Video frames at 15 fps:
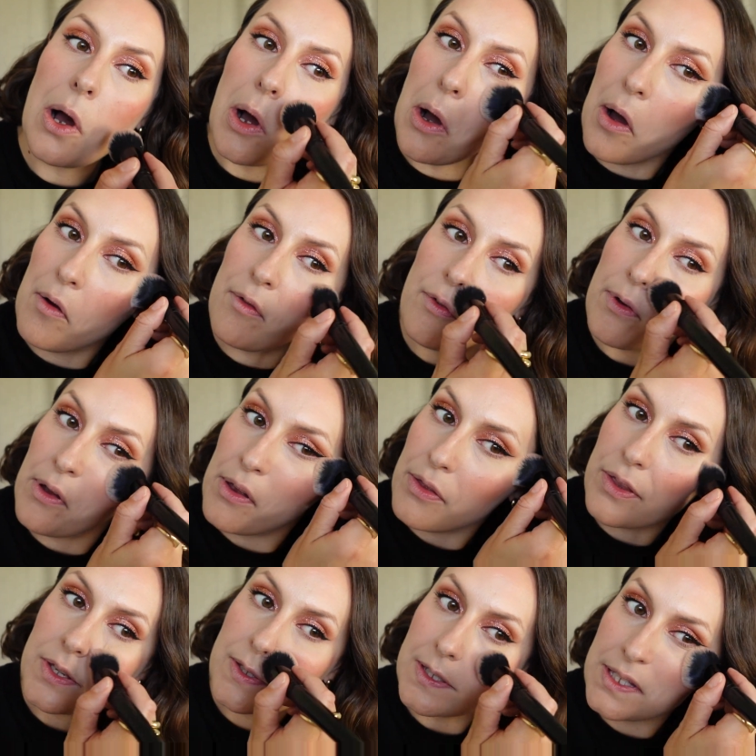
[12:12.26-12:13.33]
of
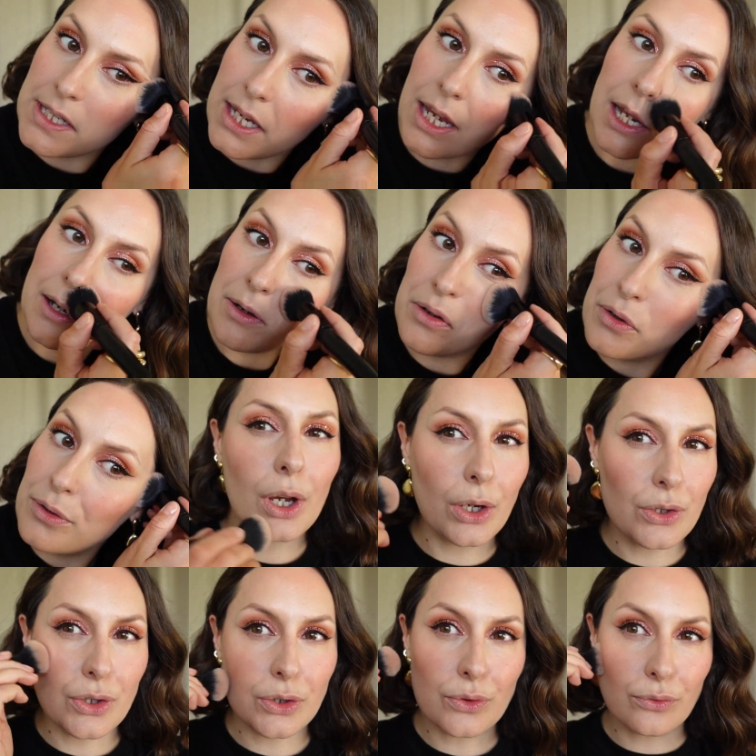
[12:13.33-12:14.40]
the skin
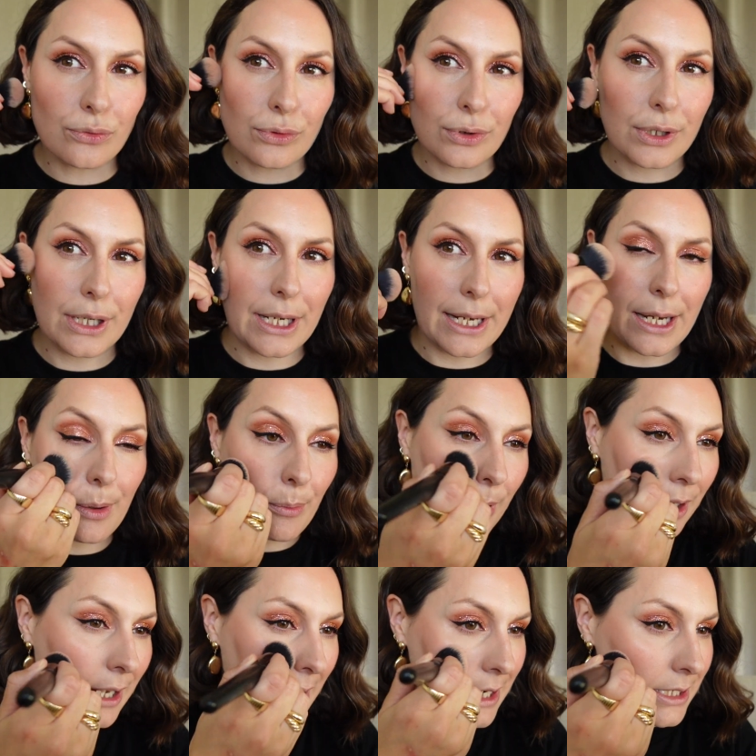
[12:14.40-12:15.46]
and just really
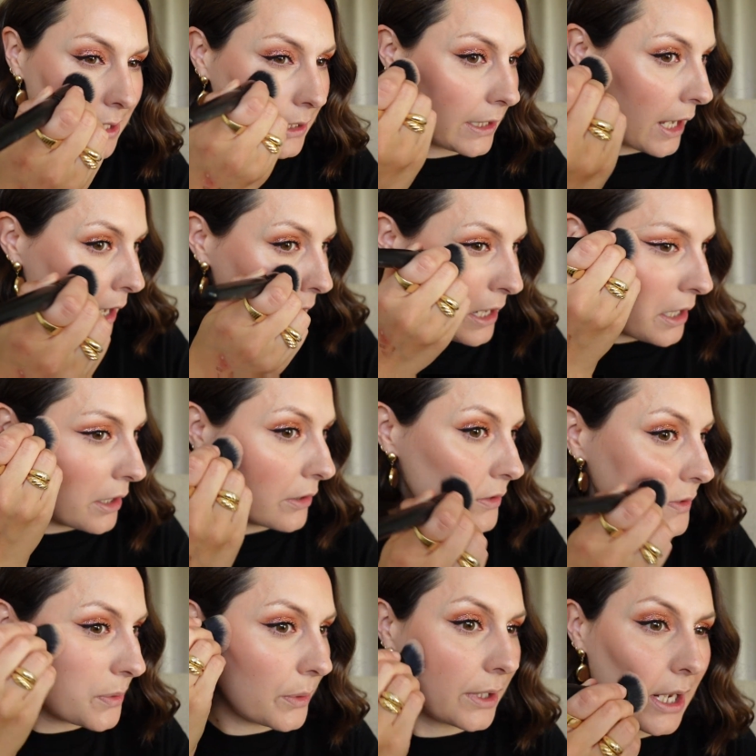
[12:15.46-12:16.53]
blending that in.
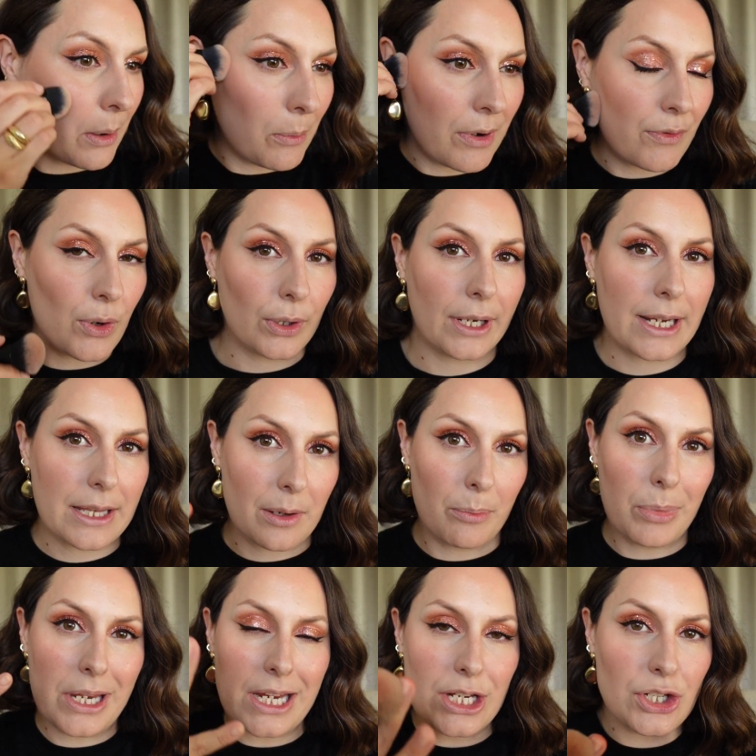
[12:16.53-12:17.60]
So again, we've got like the
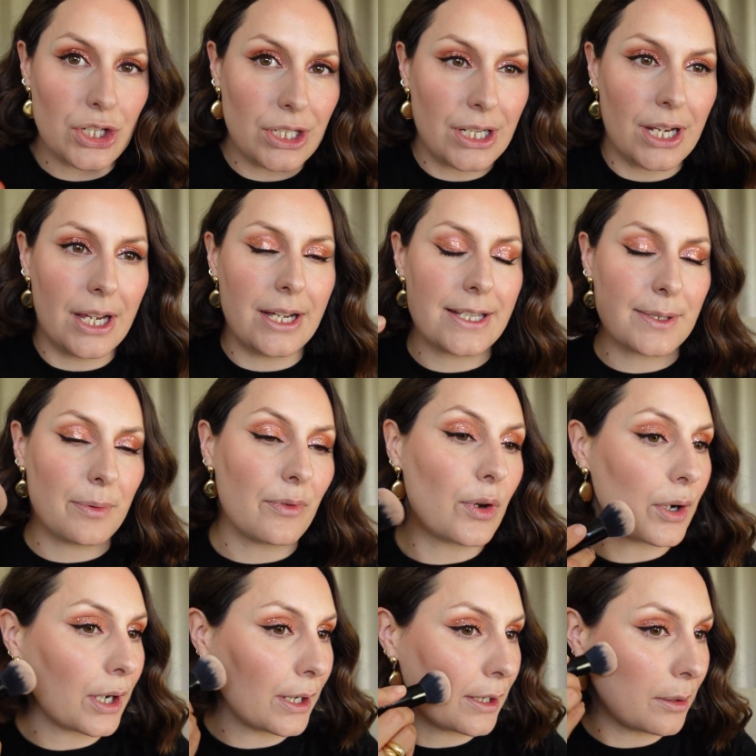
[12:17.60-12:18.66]
peachiness, we've
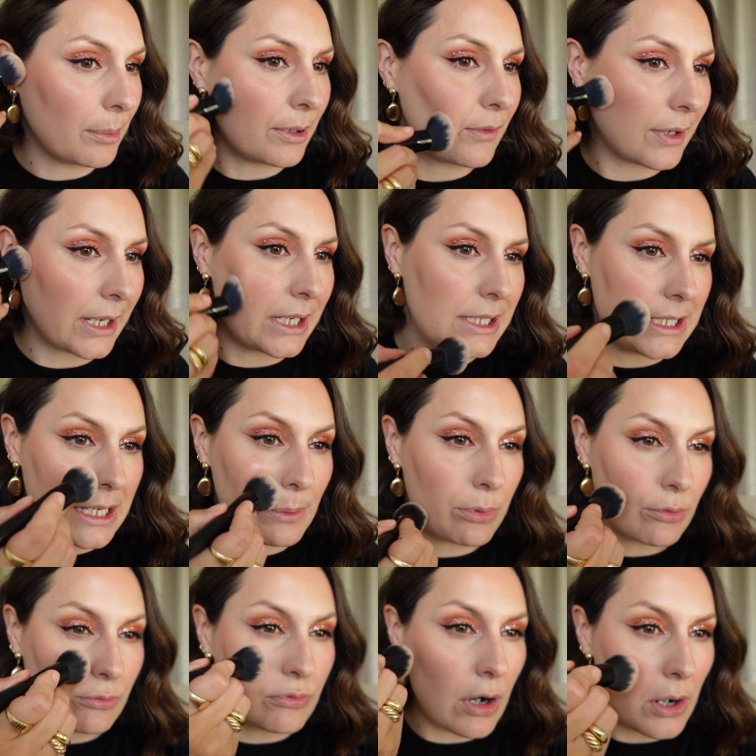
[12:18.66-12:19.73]
got a little bit of like a deep
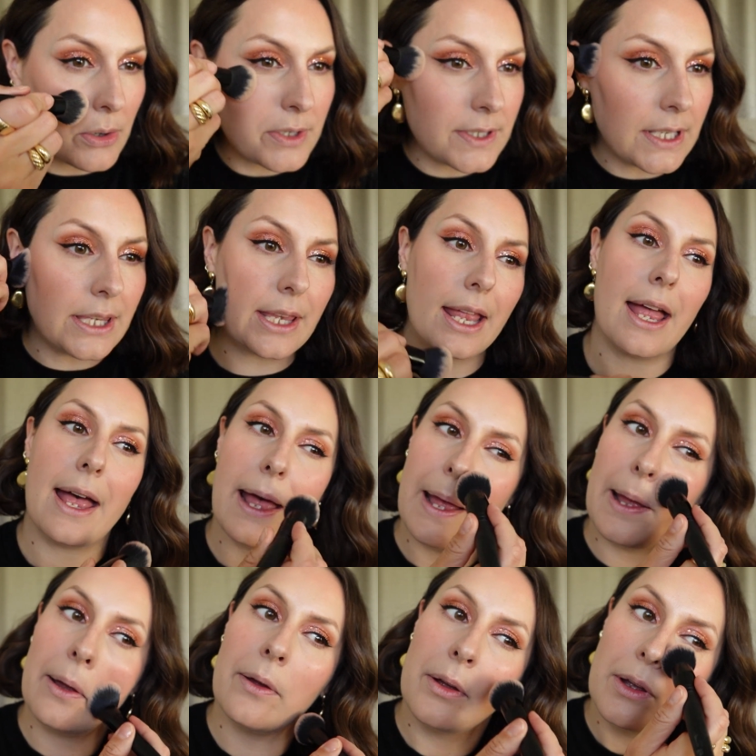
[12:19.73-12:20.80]
rose in
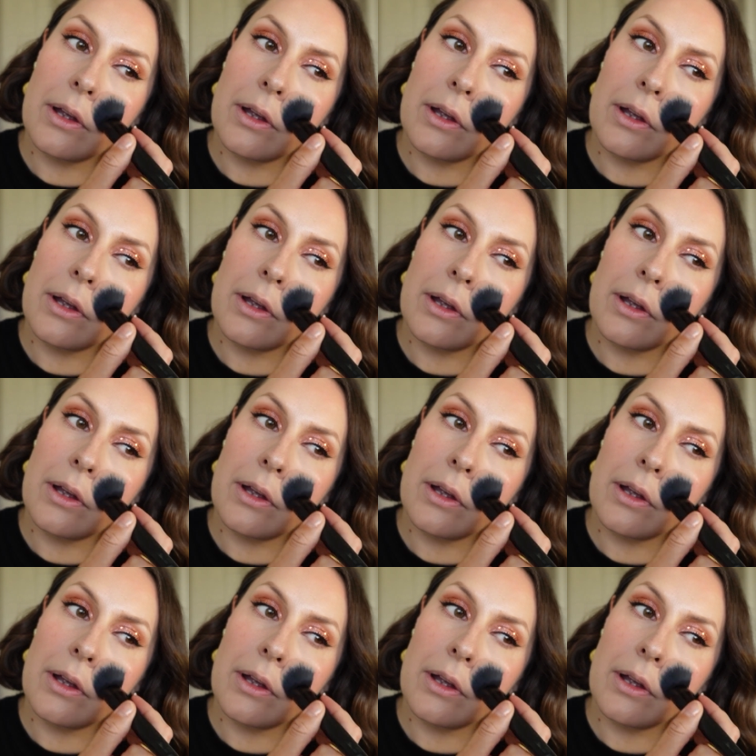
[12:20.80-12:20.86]
there,